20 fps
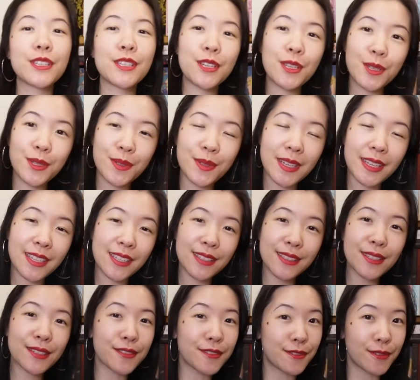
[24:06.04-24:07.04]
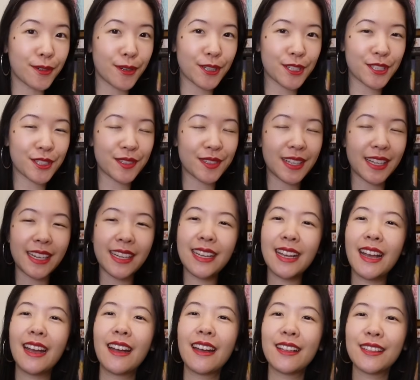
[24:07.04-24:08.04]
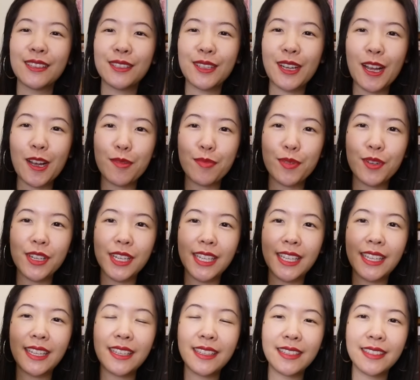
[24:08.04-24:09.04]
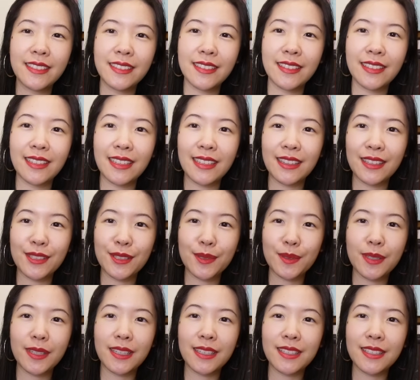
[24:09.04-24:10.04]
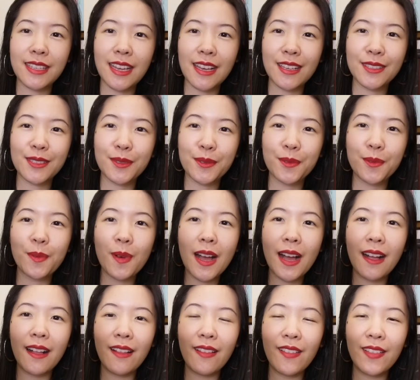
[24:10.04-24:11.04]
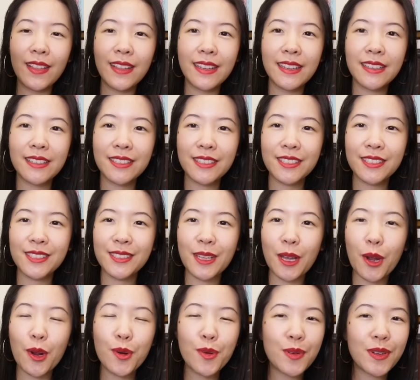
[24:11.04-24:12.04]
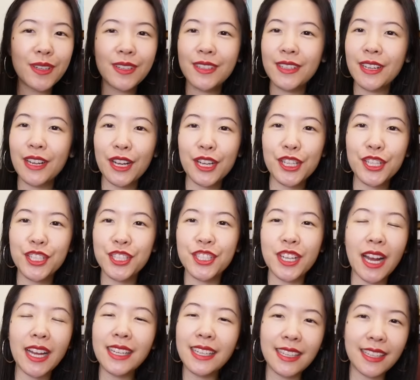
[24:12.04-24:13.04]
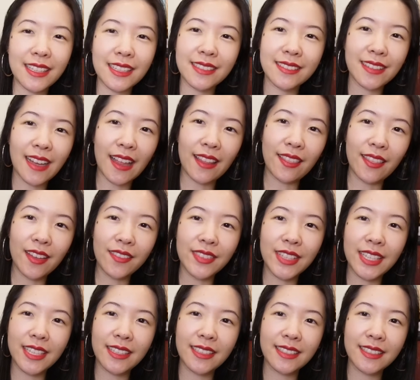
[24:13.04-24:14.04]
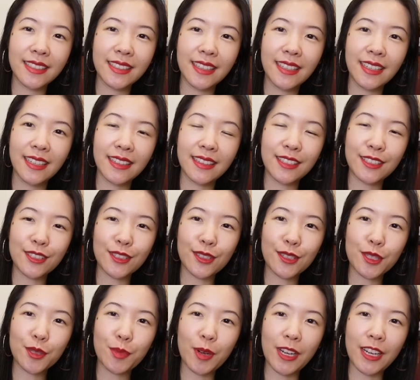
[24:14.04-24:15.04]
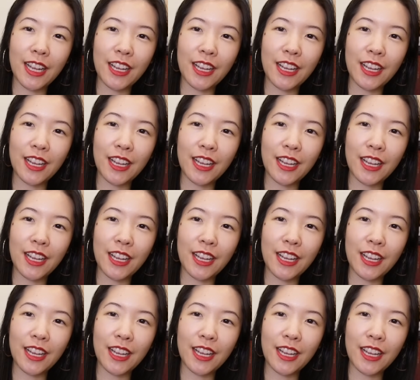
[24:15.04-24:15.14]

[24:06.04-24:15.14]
two is Forgery. Look how pretty this one is as well. Just so shiny. I love it. These are the sprayed